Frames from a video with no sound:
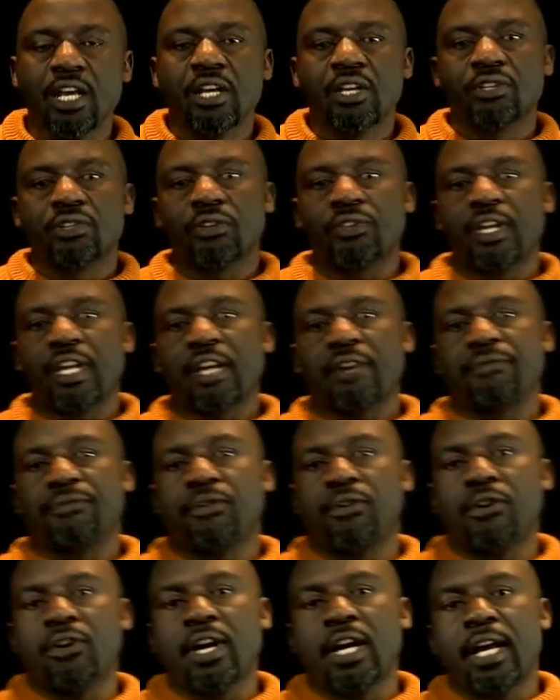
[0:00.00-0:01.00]
So
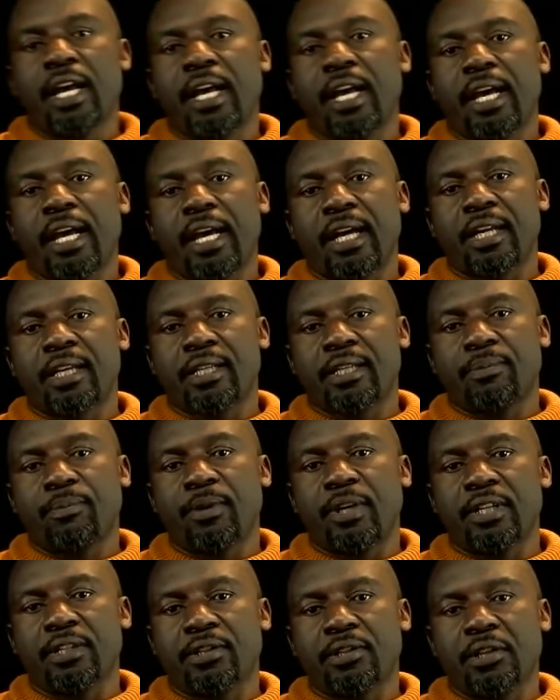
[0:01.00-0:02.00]
therefore, x
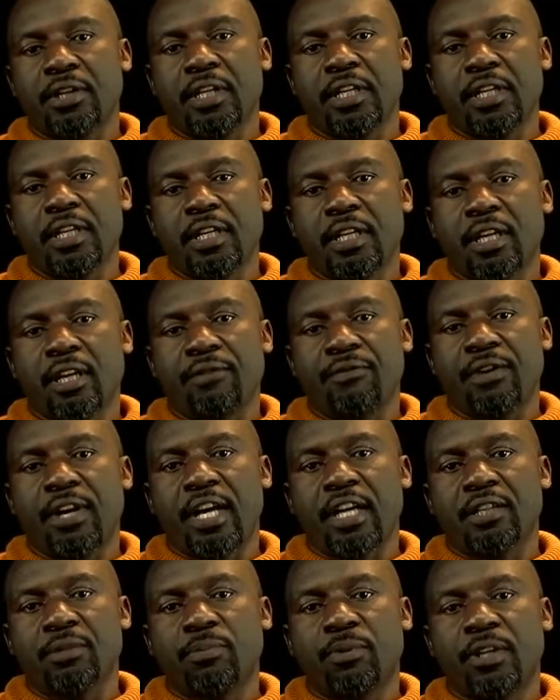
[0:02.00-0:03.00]
plus 3, if
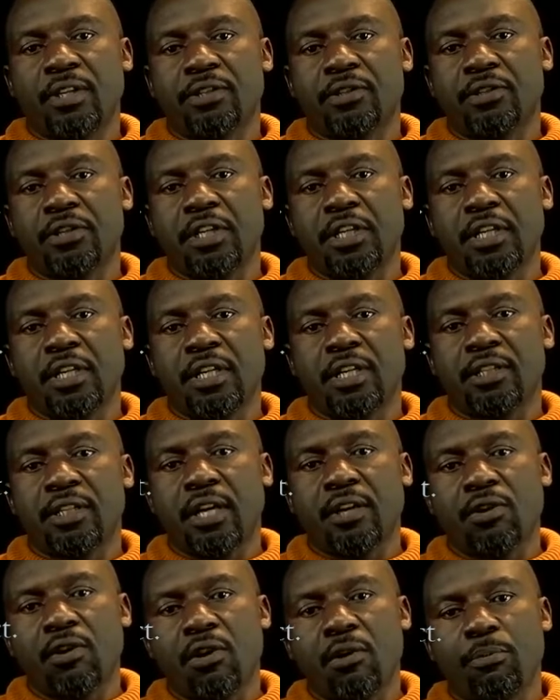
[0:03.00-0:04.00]
x plus 3 is
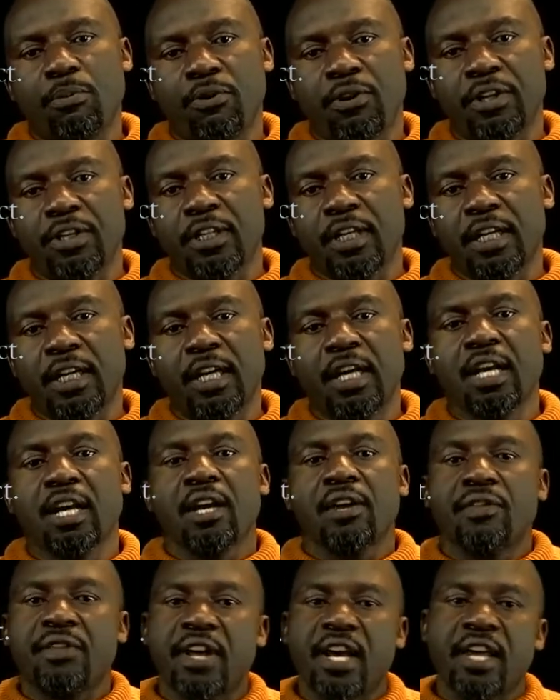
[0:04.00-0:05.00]
an operator,
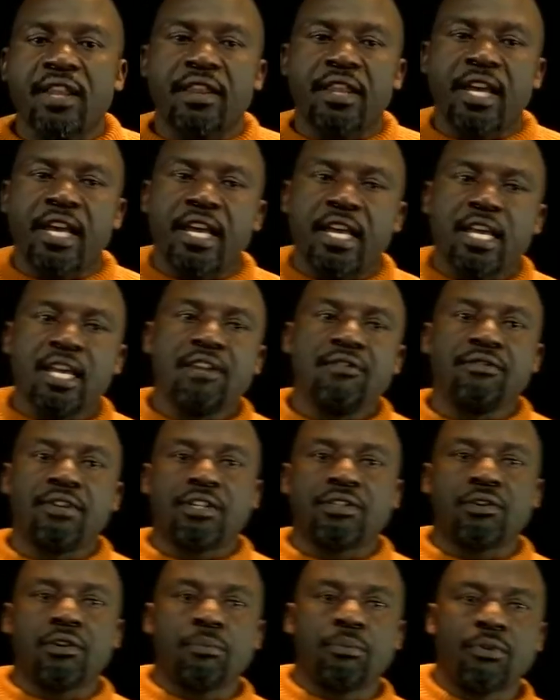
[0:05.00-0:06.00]
then the
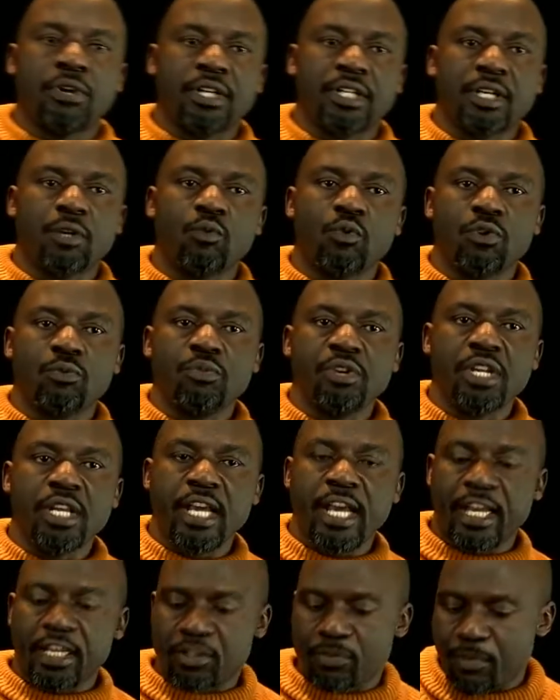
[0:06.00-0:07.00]
inverse operator would be
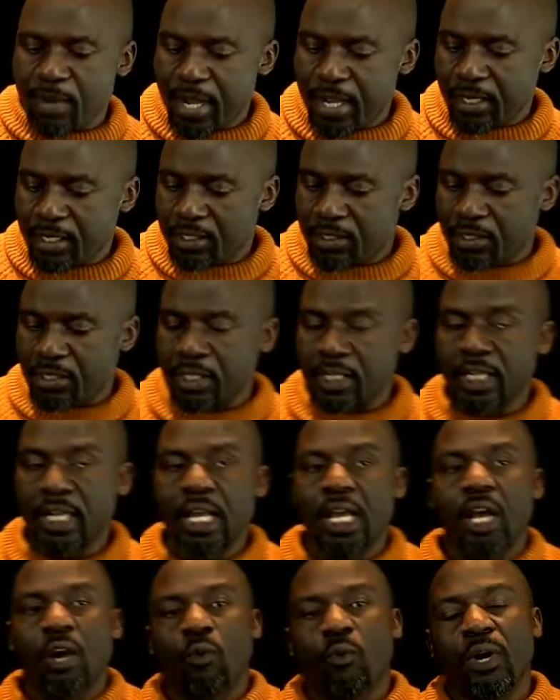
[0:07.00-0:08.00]
x minus 3.
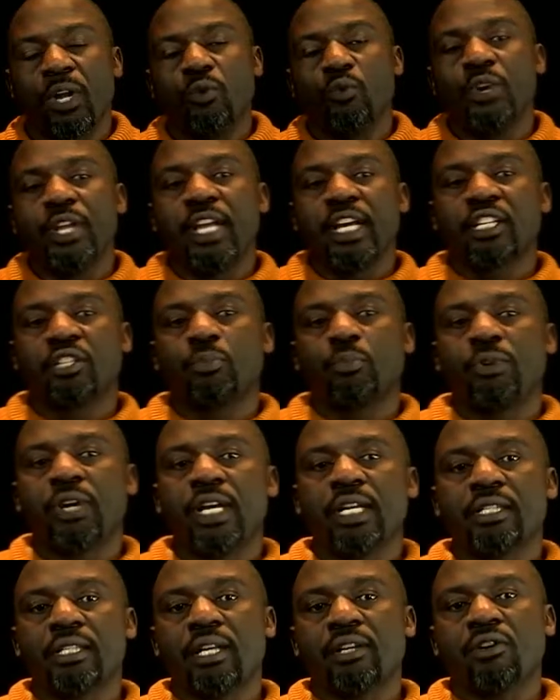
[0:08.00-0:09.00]
When we
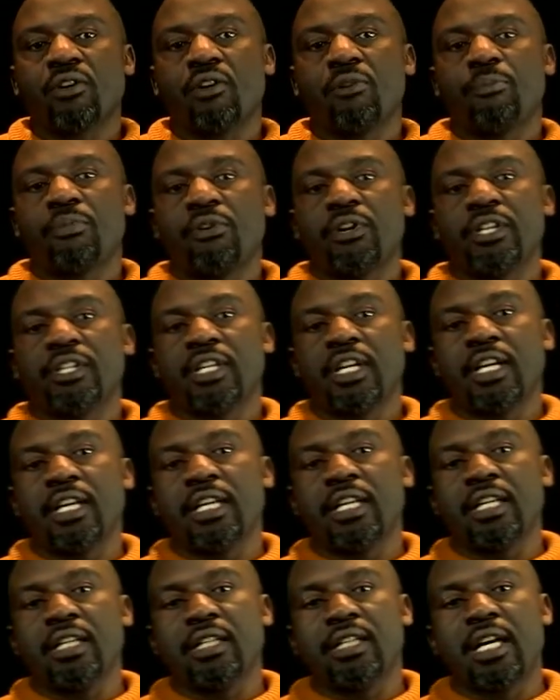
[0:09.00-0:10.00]
express an operator
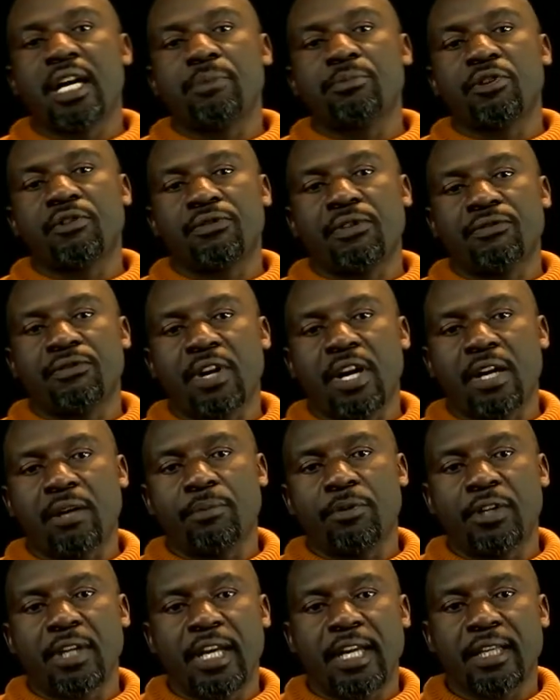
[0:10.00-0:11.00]
in terms of a
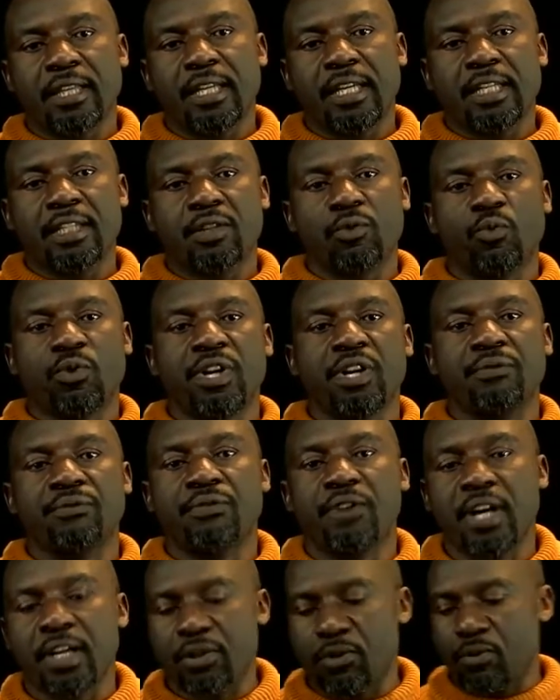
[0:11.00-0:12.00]
variable like this, we
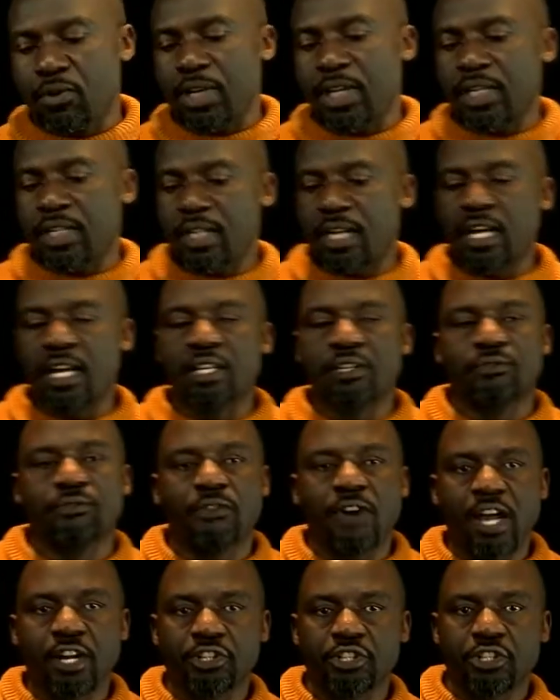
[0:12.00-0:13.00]
refer to it as
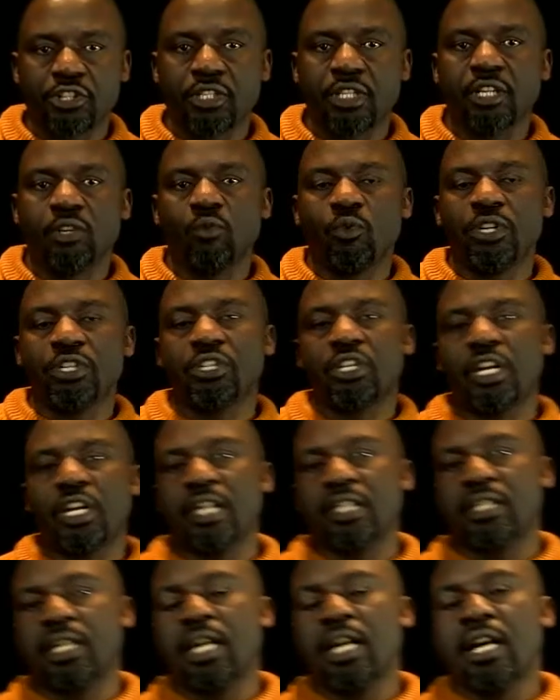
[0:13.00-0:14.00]
function, in which
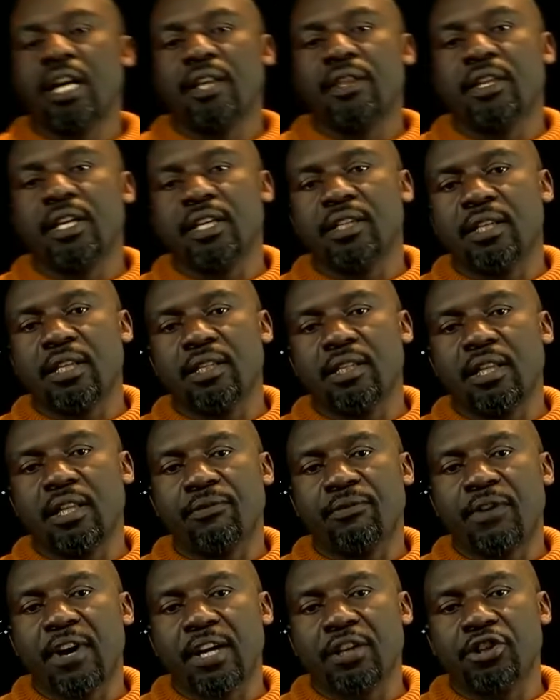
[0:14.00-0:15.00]
case this is the
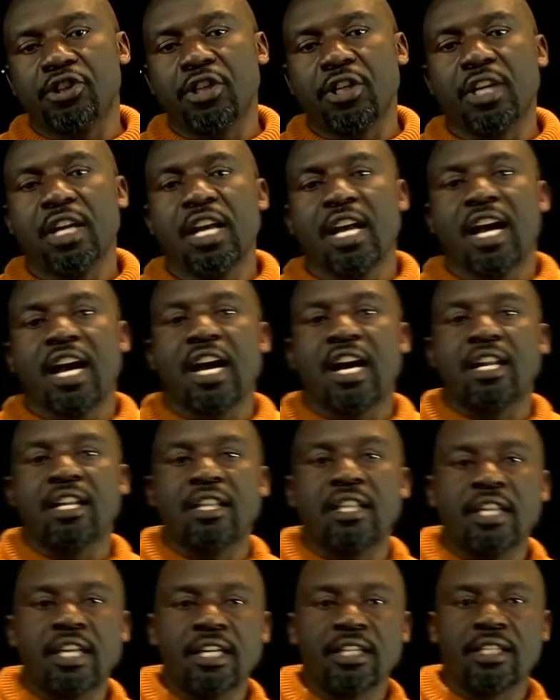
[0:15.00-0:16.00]
function and
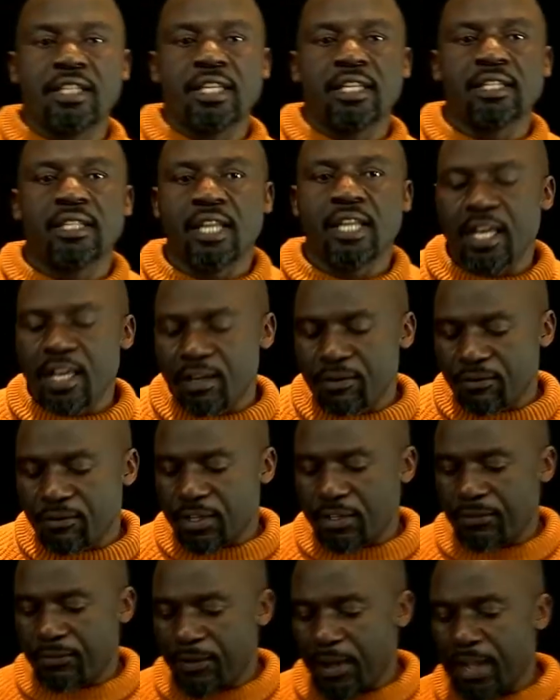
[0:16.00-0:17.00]
this is the
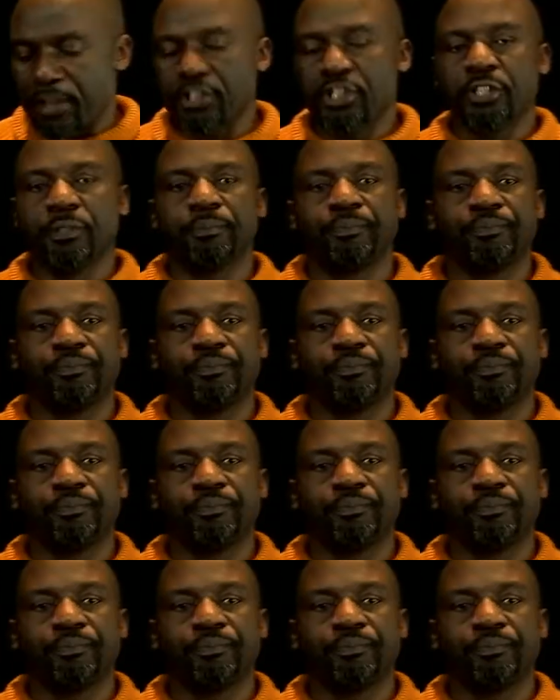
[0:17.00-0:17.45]
inverse function.